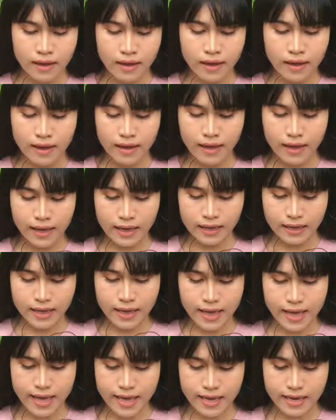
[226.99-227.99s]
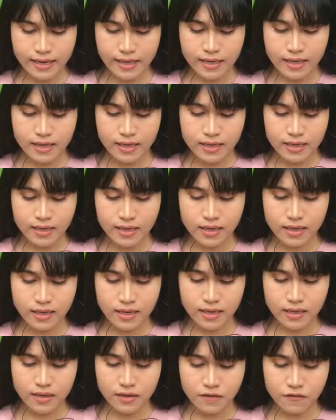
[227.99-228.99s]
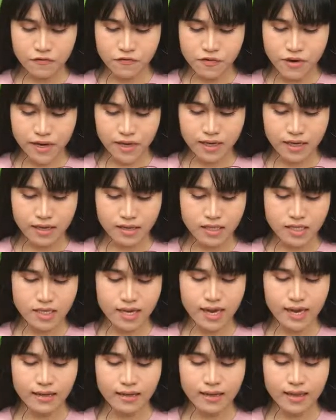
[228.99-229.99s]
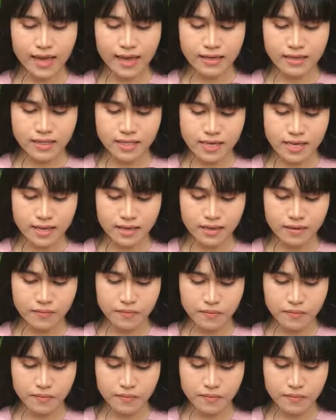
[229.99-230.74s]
And a head in the freakish Atlantic,